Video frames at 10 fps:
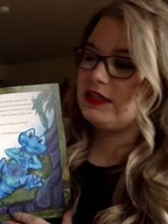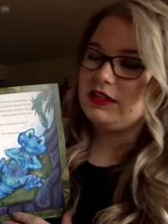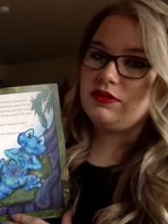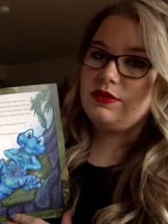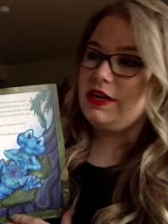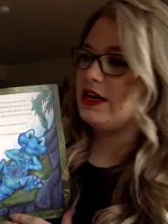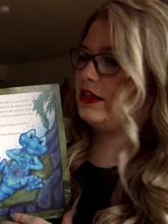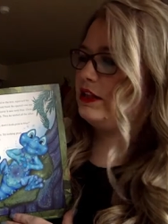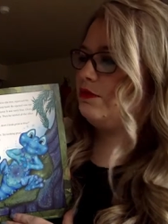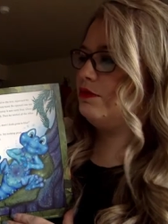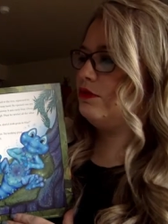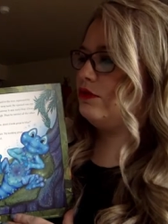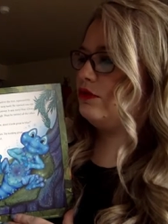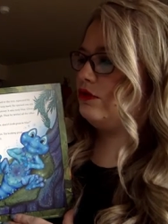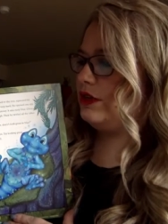this green on the
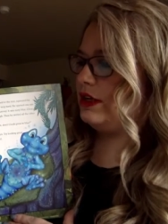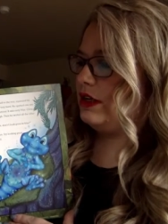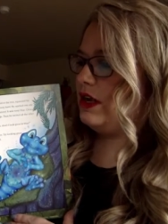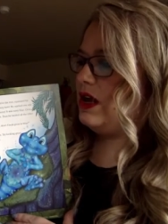spruce tree.